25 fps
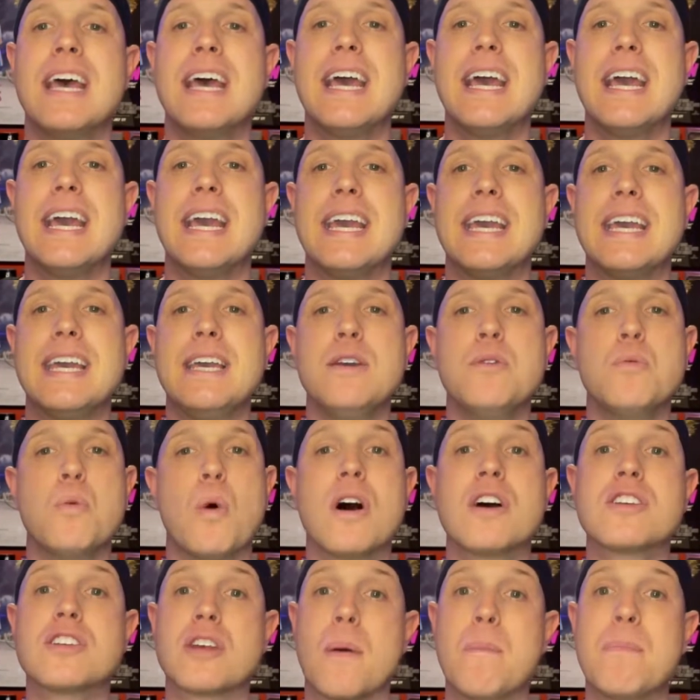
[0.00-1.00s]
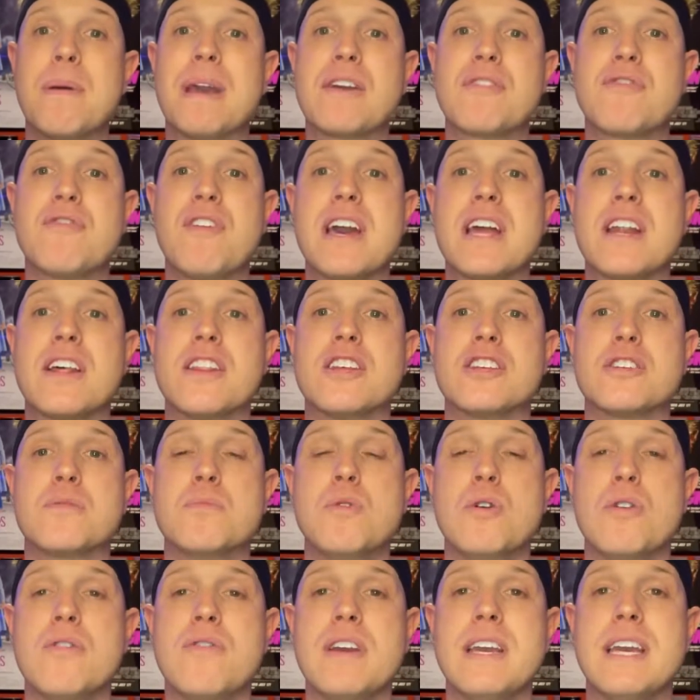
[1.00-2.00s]
He was a big fan of this
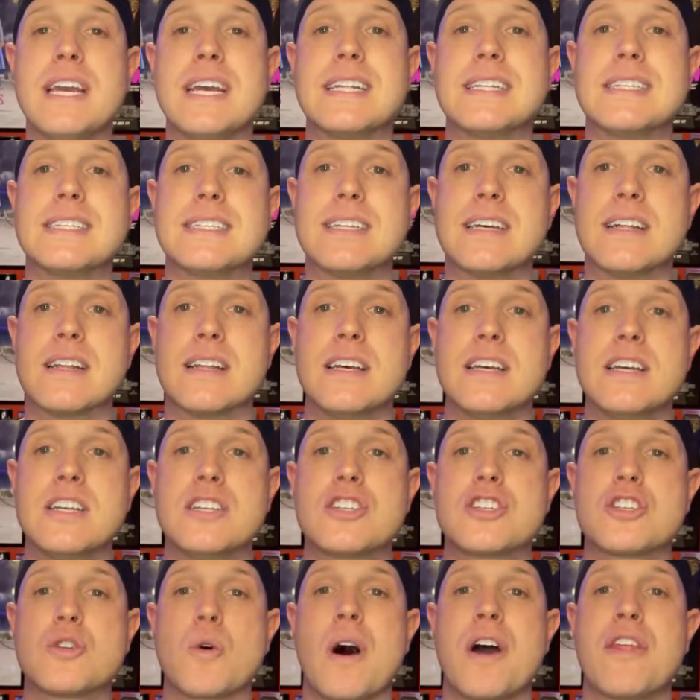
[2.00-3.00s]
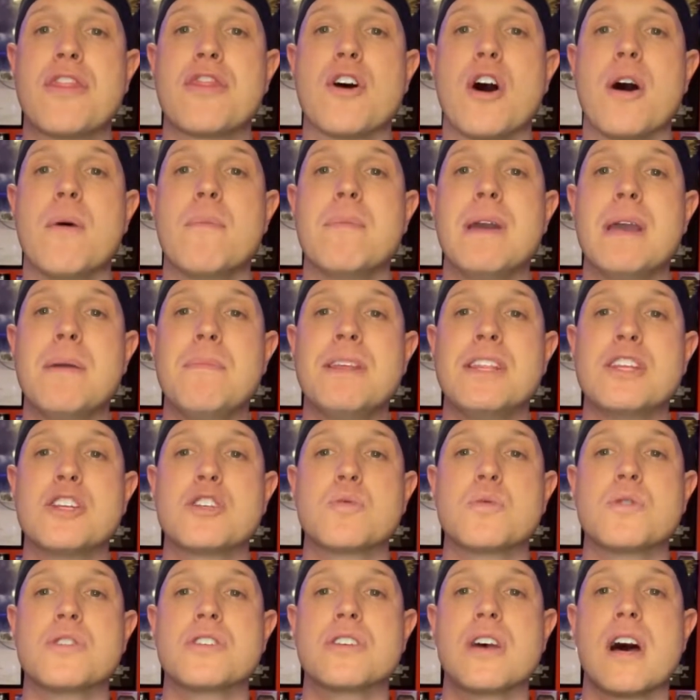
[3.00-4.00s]
movie and still is, so I thought maybe this
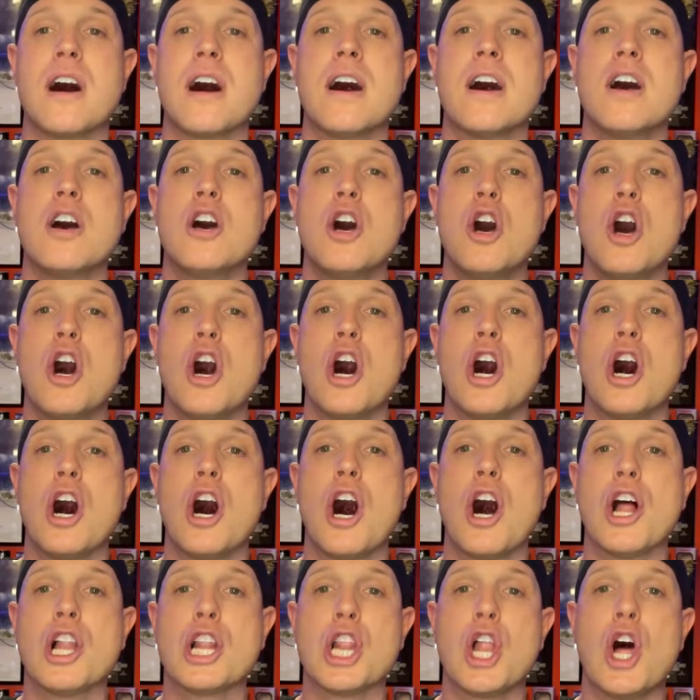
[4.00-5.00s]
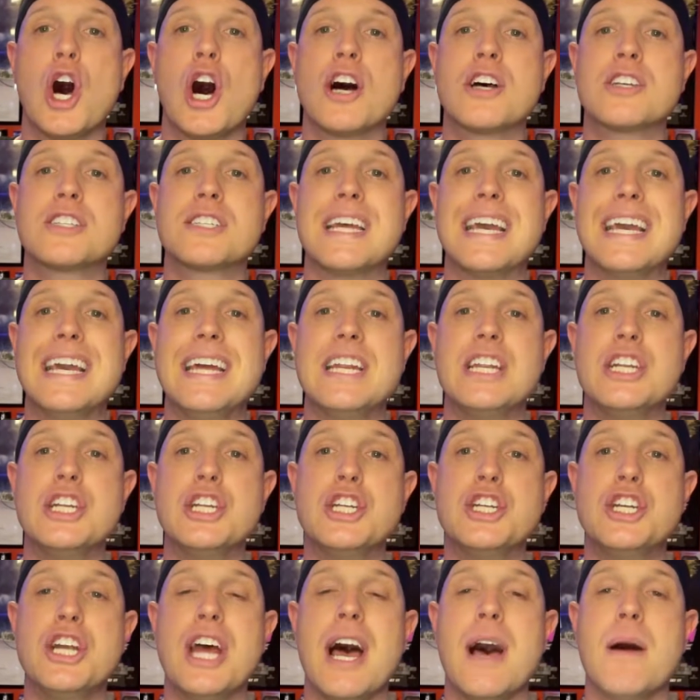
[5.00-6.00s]
was a lost hidden
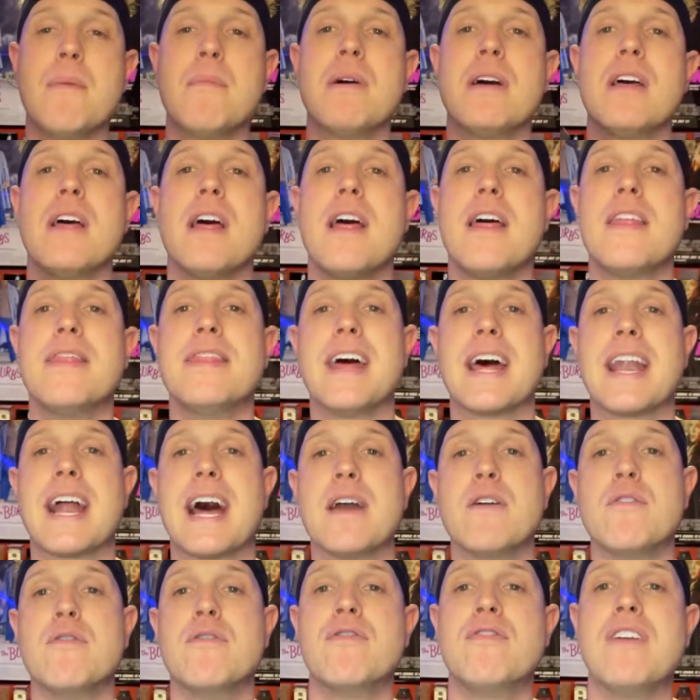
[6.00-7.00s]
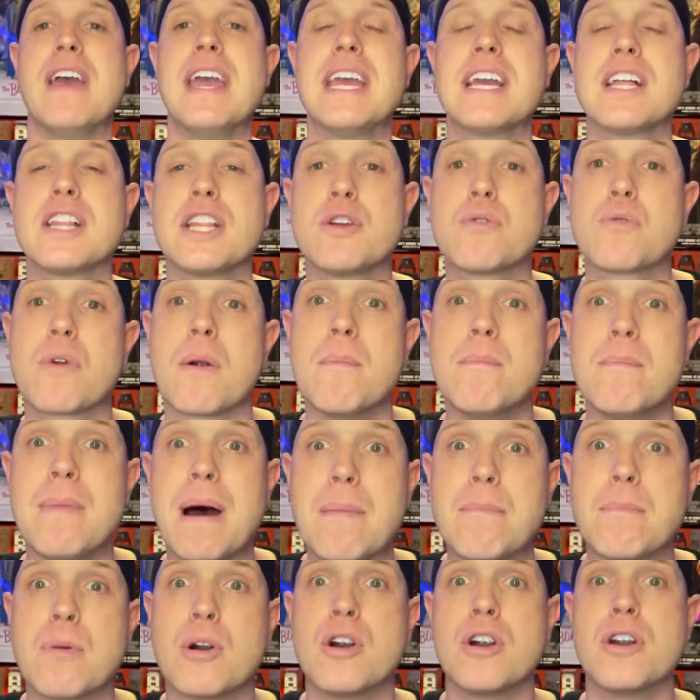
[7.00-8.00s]
gem that I vaguely
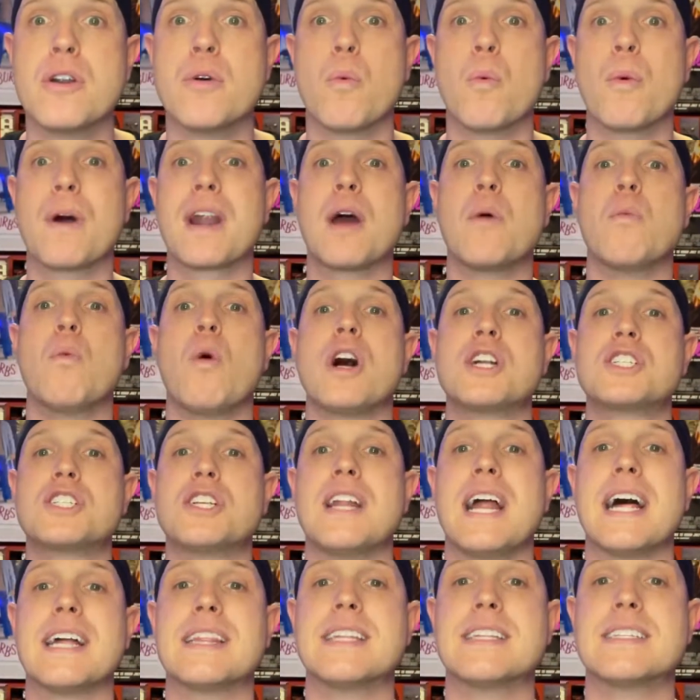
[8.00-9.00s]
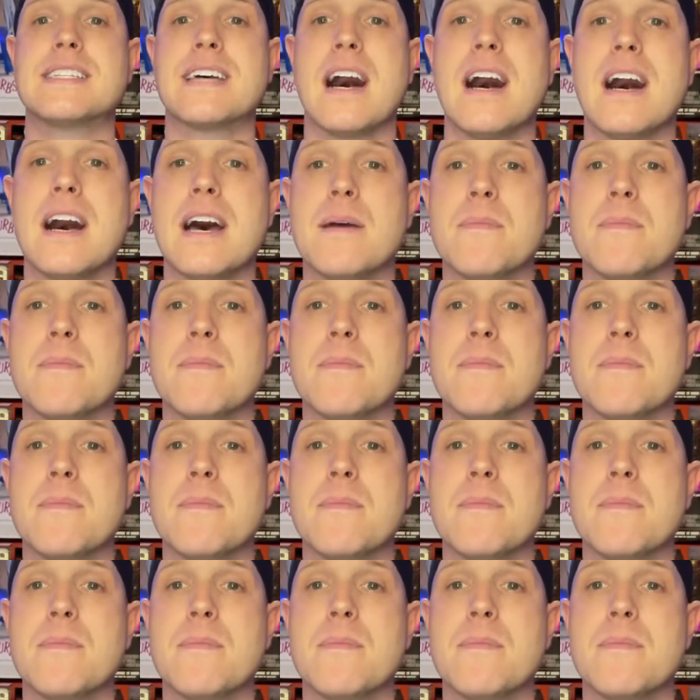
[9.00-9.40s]
remembered when I watched it at the time.